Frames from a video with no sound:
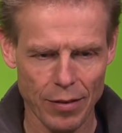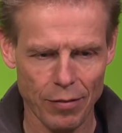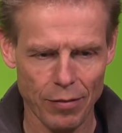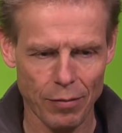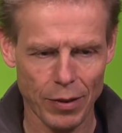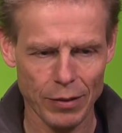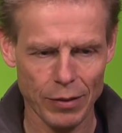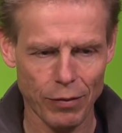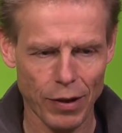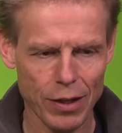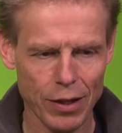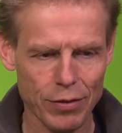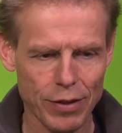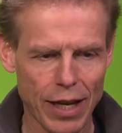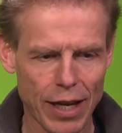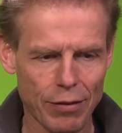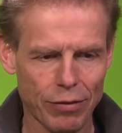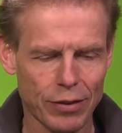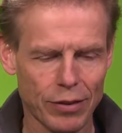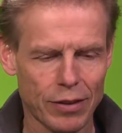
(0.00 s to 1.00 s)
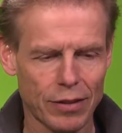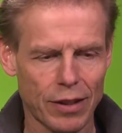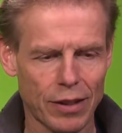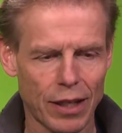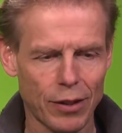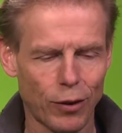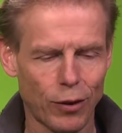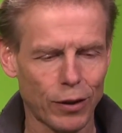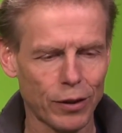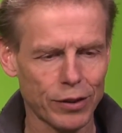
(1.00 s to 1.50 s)
But once you have
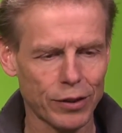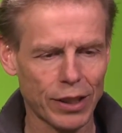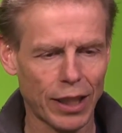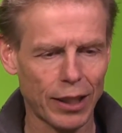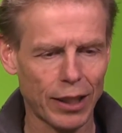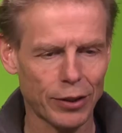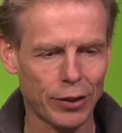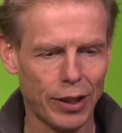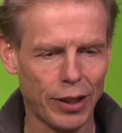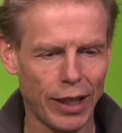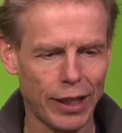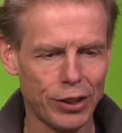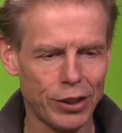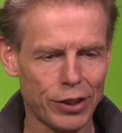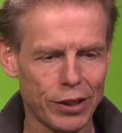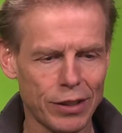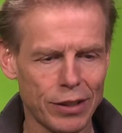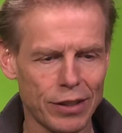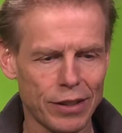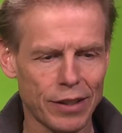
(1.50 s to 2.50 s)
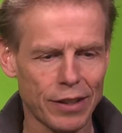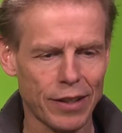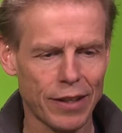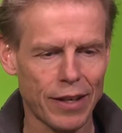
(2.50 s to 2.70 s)
done all those calculations,